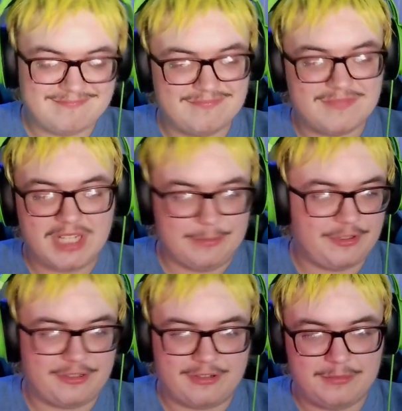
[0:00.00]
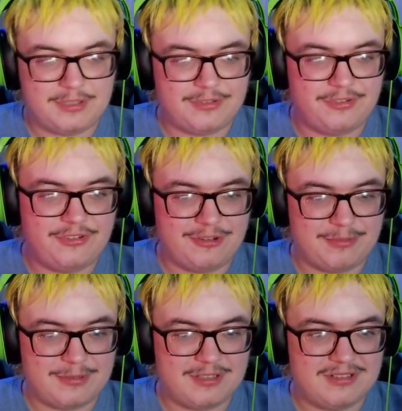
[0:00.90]
I'm sorry, I mean
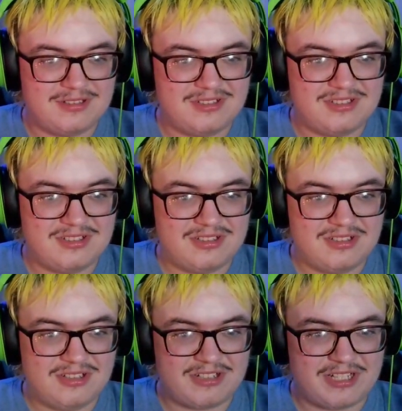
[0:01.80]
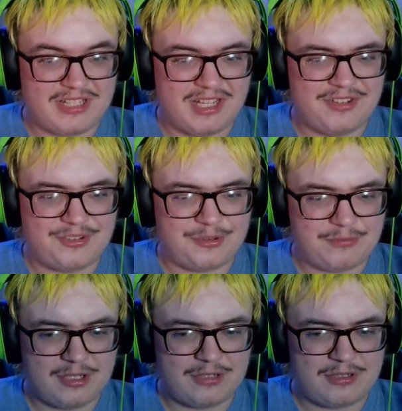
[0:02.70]
stupid. Okay, that is a
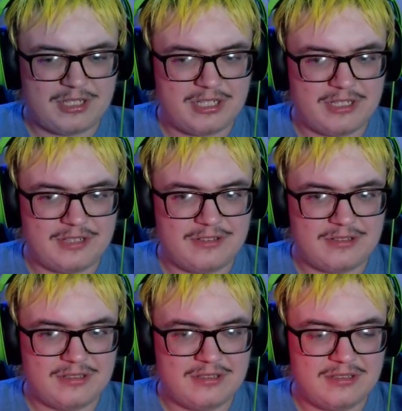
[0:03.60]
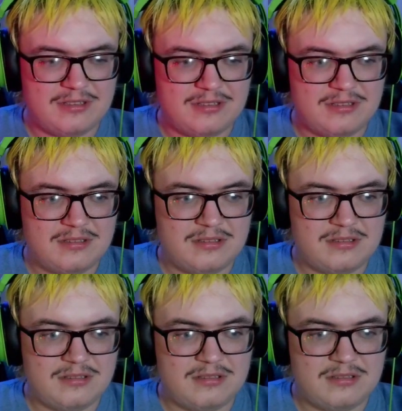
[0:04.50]
weird hut.
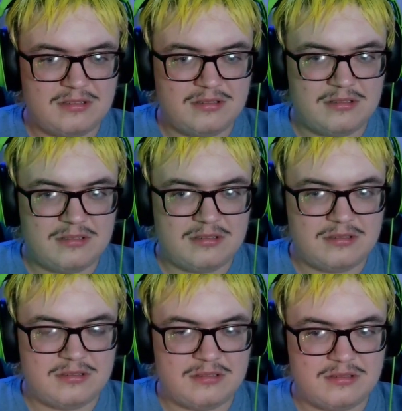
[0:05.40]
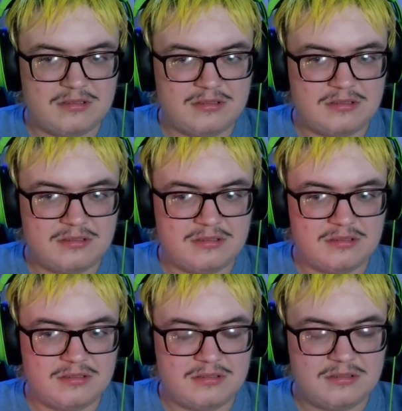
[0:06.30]
Hello? I got a note saying to
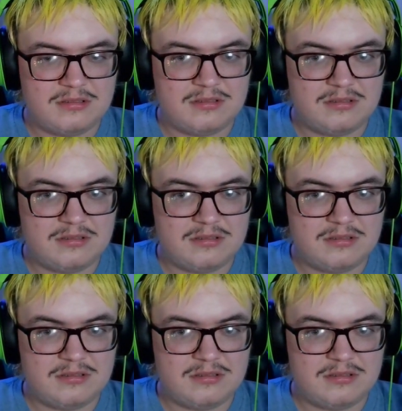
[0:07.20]
come here.